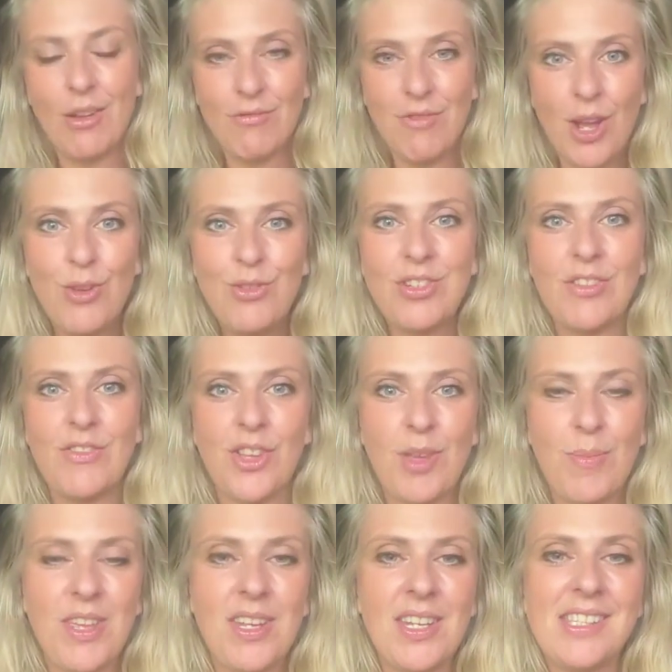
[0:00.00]
the erosion of the
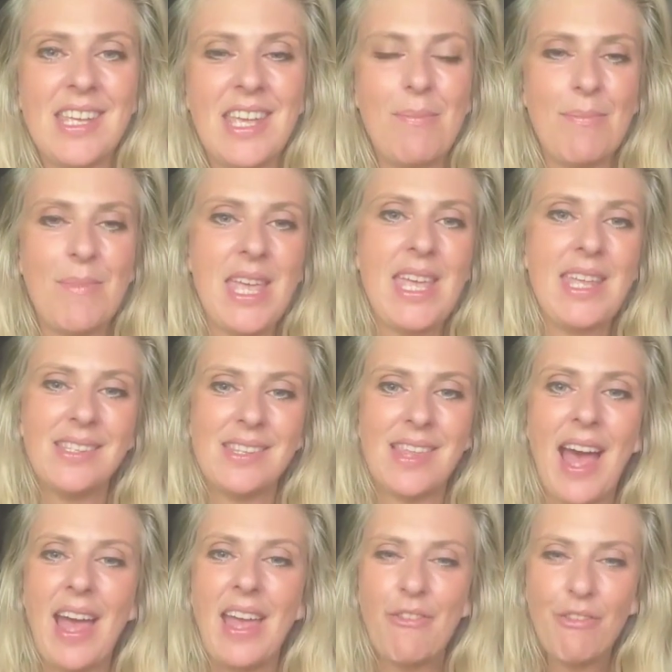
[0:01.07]
community, means
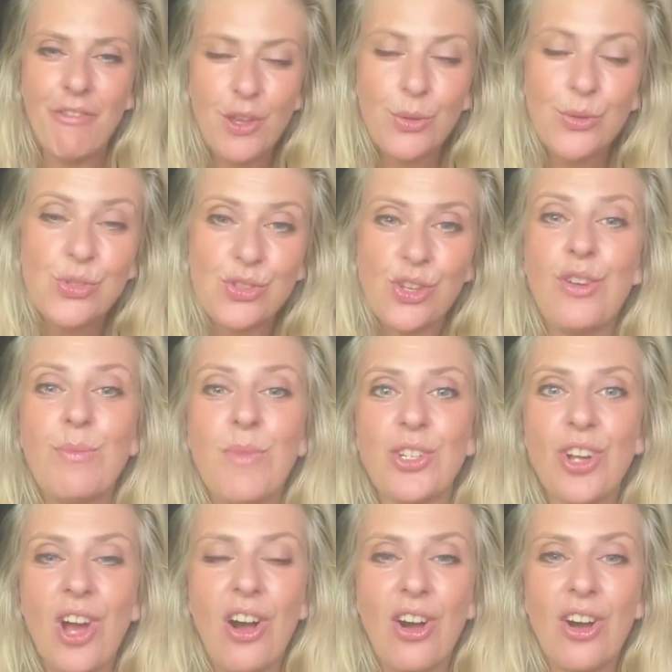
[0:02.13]
that it feels so
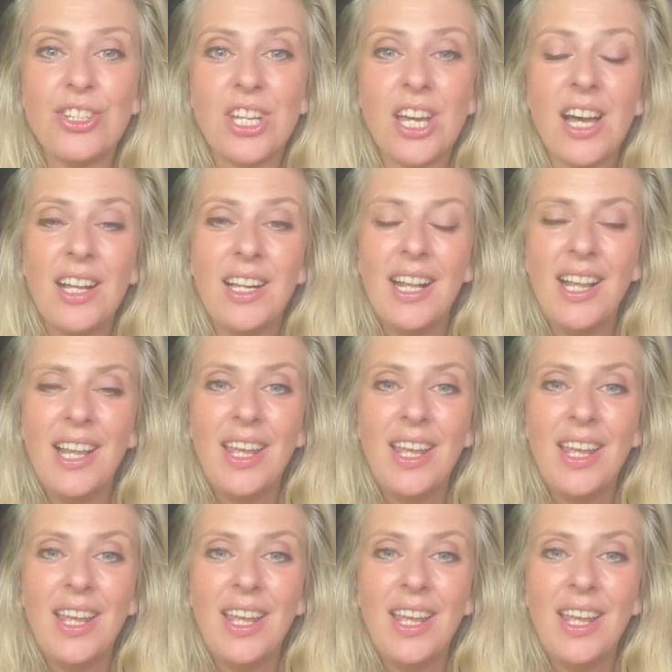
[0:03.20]
much harder